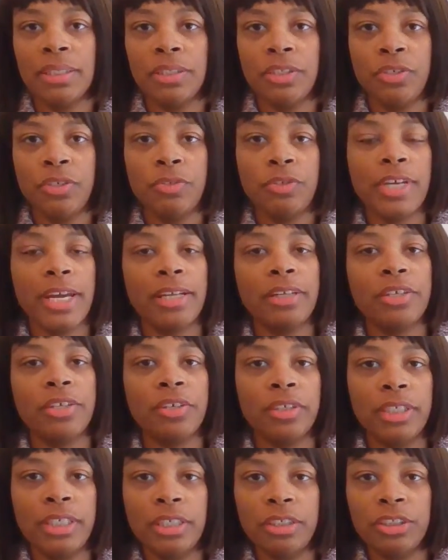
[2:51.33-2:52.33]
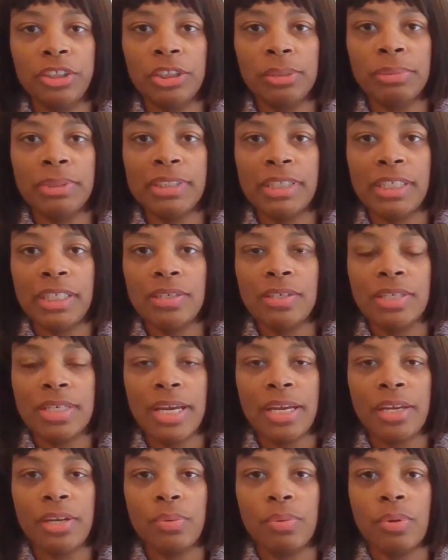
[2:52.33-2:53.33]
You tailor your leadership skills
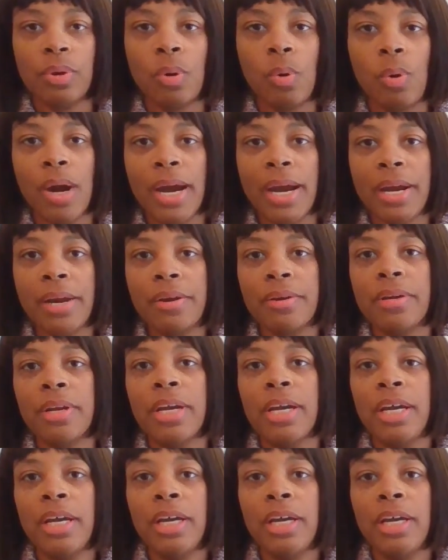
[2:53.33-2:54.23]
that you required,